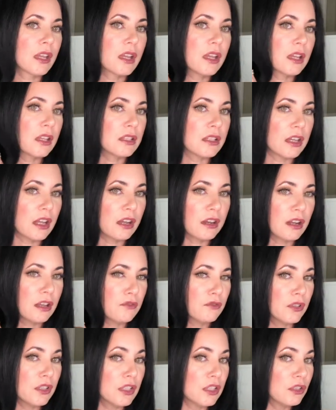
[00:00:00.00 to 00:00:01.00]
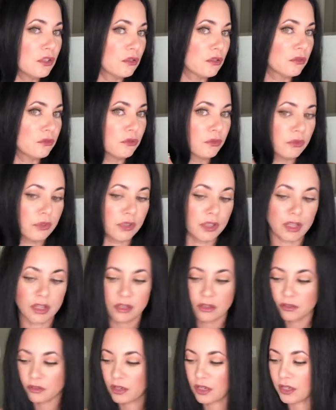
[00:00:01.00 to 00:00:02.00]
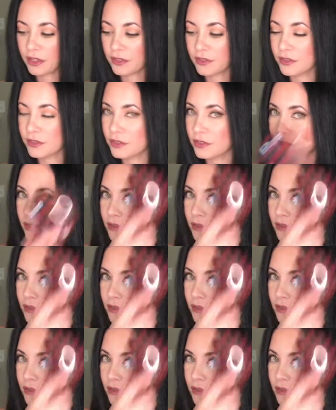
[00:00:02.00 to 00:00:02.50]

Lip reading: See, I'm not really good on doing hair, guys.